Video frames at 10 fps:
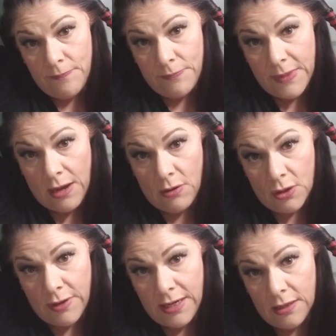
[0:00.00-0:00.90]
Now, a
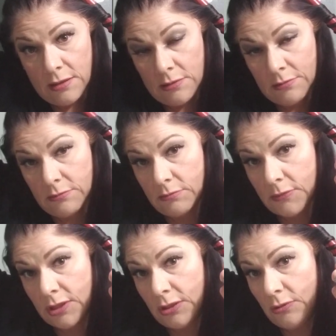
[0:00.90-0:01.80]
great
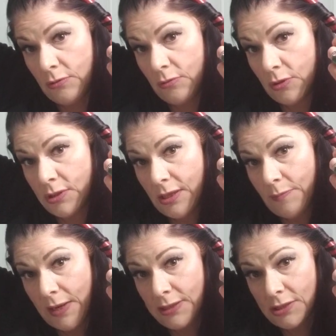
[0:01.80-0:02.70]
clue or tip,
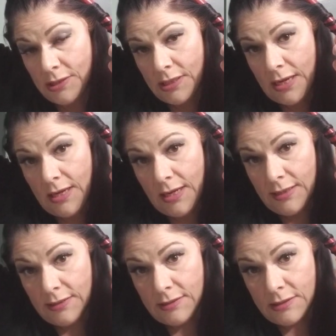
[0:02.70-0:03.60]
I should say,
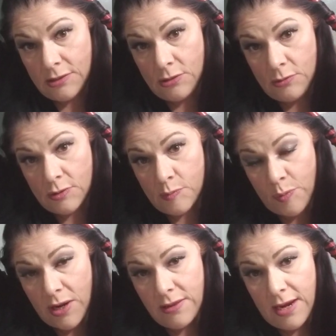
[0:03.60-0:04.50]
is to
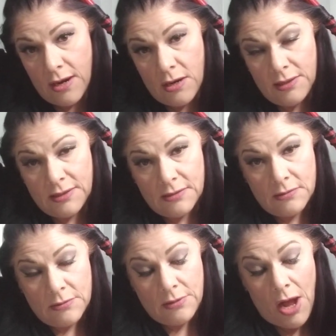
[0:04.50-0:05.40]
spray the hair
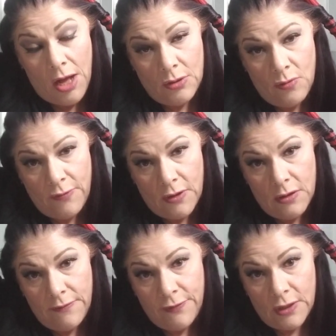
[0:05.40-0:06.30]
all
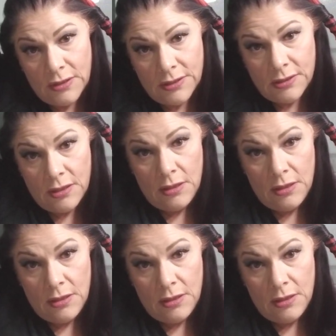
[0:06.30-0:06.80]
over first,